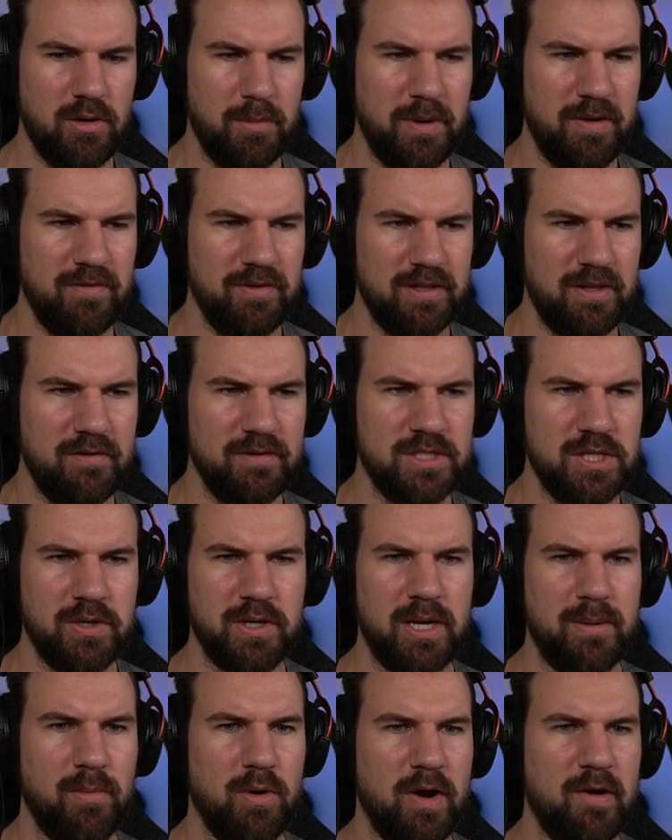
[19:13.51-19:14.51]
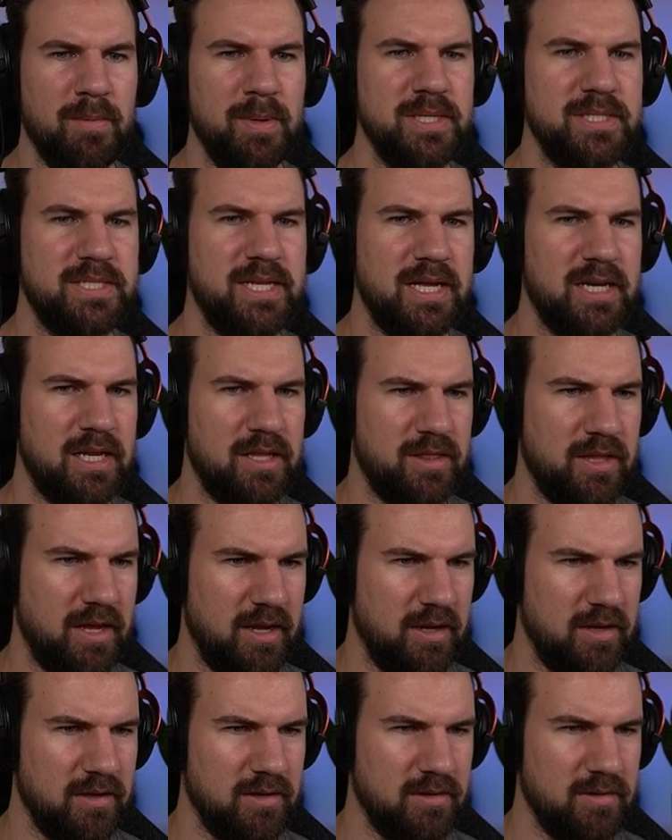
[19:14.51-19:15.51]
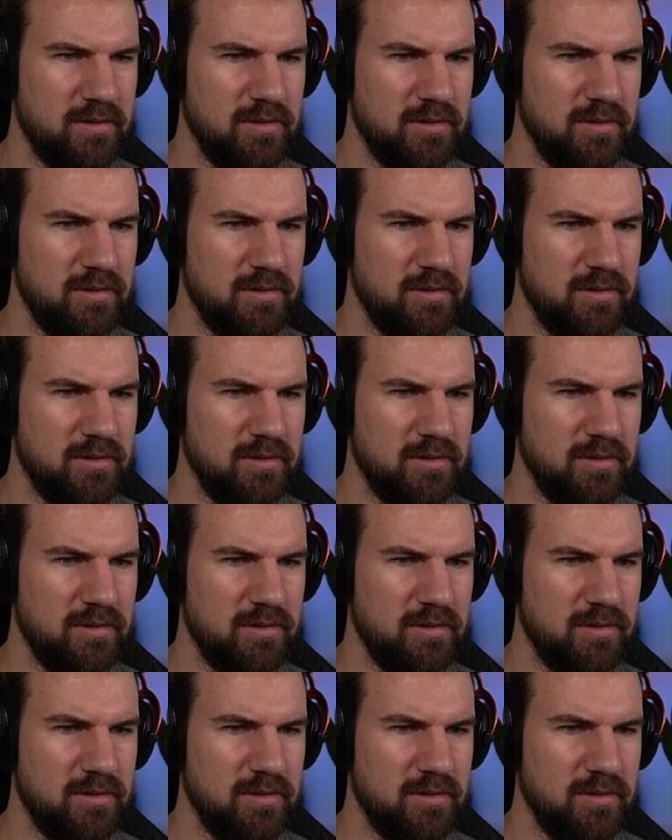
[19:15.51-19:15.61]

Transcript: nobody even lives here anymore. Everybody's dead, I think.